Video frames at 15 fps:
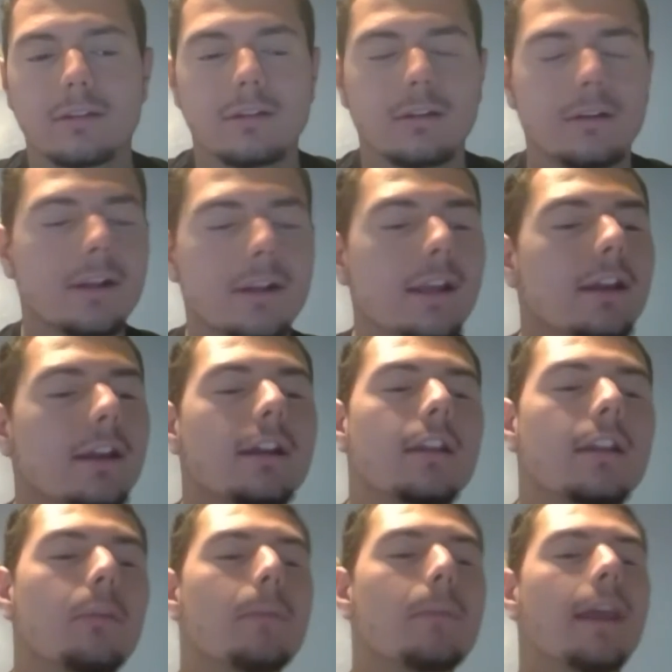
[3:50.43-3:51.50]
Okay,
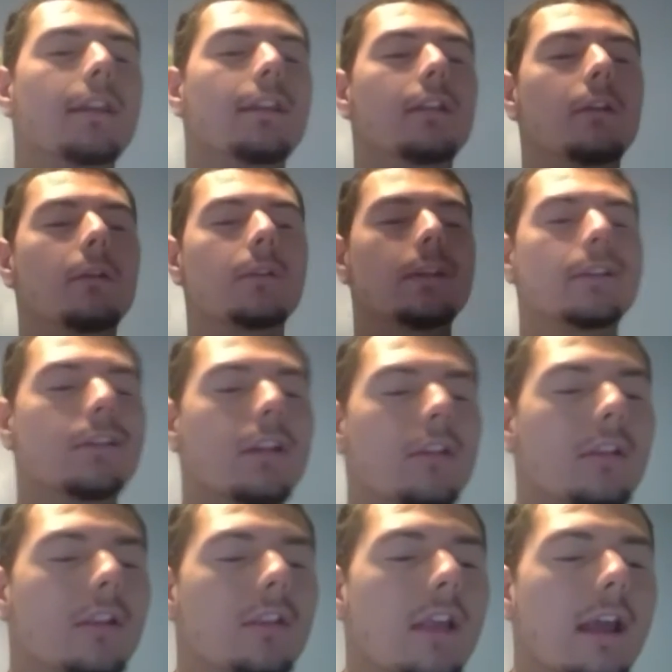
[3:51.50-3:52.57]
this man literally
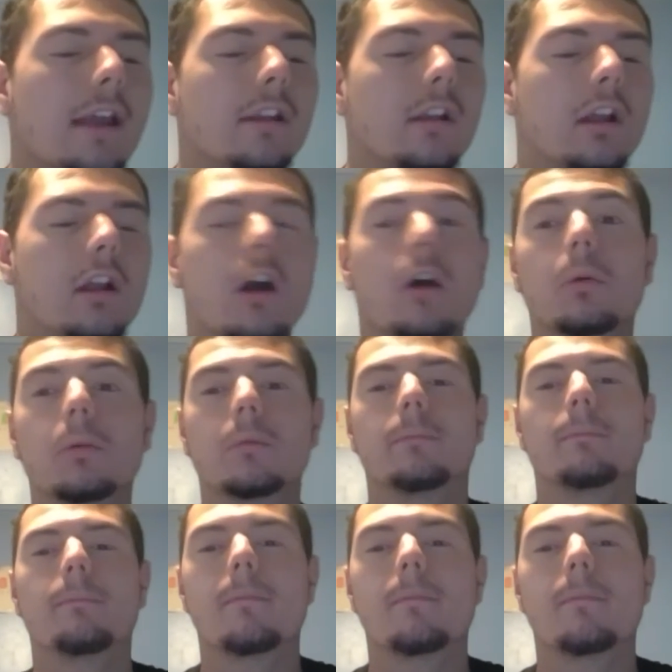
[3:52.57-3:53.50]
just decided to go,